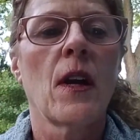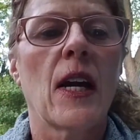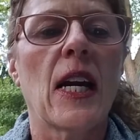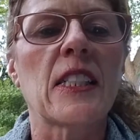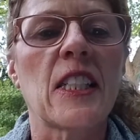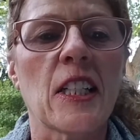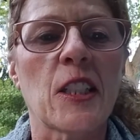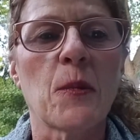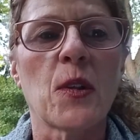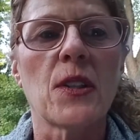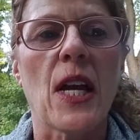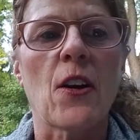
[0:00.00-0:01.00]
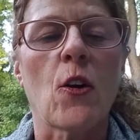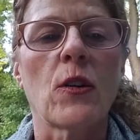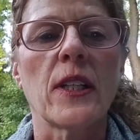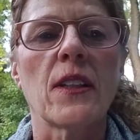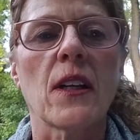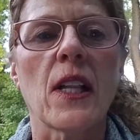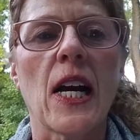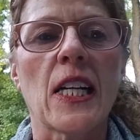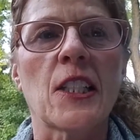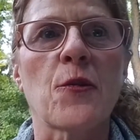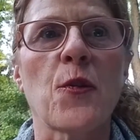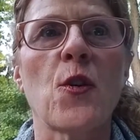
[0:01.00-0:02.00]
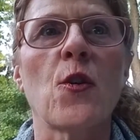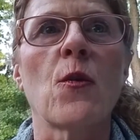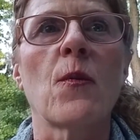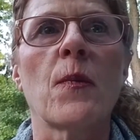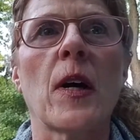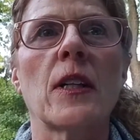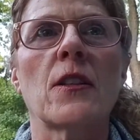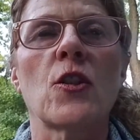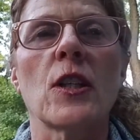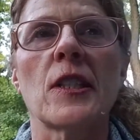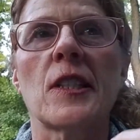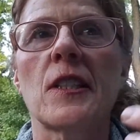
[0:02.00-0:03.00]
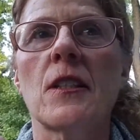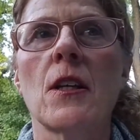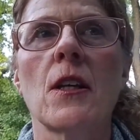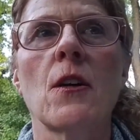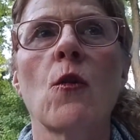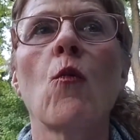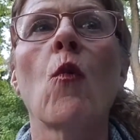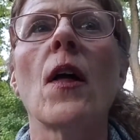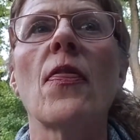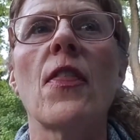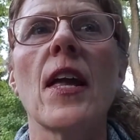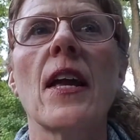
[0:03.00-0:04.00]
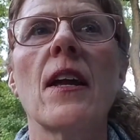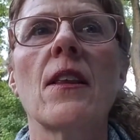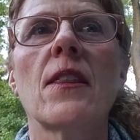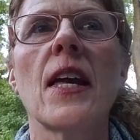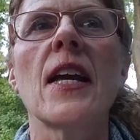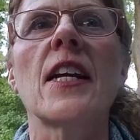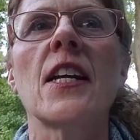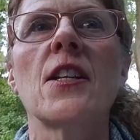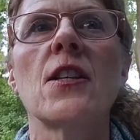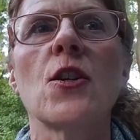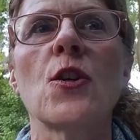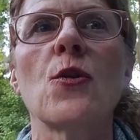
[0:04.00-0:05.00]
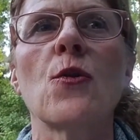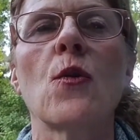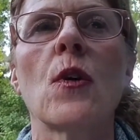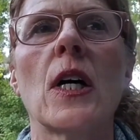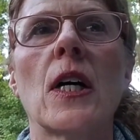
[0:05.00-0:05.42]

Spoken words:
accessible, not only in the classroom, but just what they can do